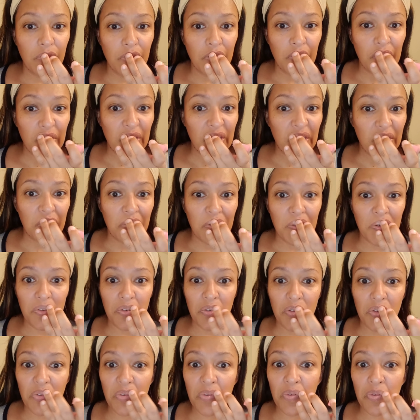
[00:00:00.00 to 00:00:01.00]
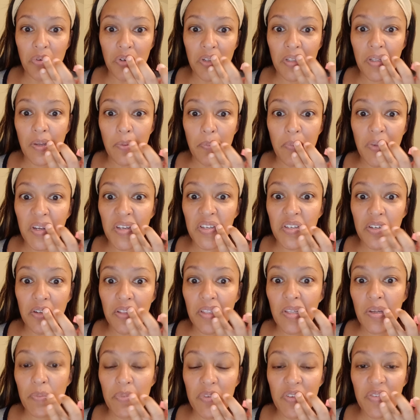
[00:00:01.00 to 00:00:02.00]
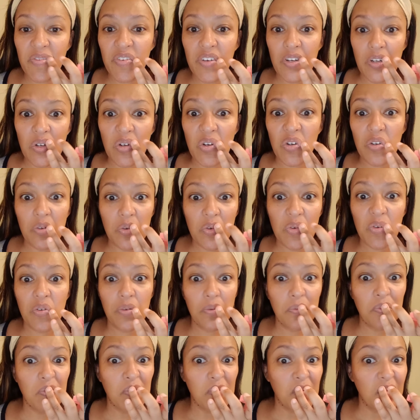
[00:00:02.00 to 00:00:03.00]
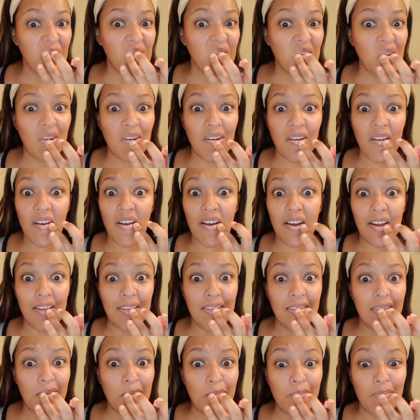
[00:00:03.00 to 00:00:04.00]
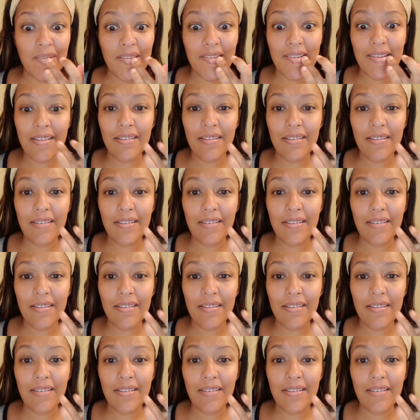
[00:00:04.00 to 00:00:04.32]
It just really makes your lips feel awesome.